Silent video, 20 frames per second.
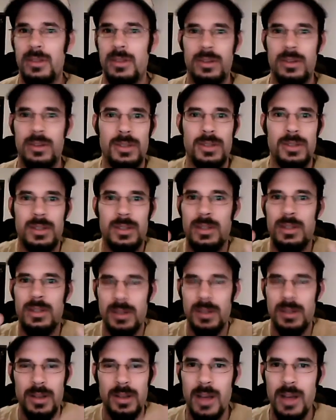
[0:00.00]
There's
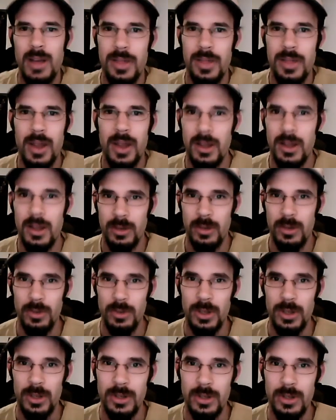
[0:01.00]
nothing I can
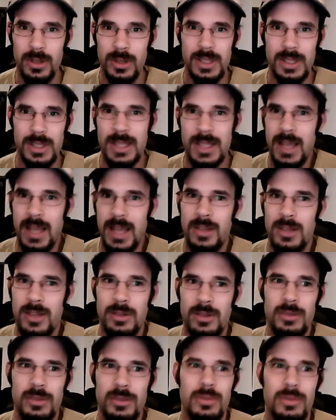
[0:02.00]
really say
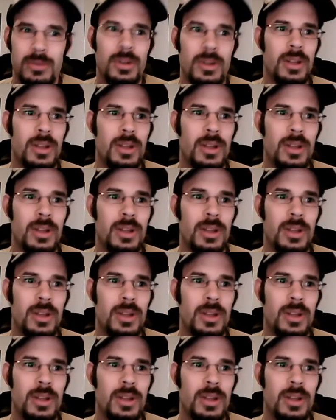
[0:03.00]
to,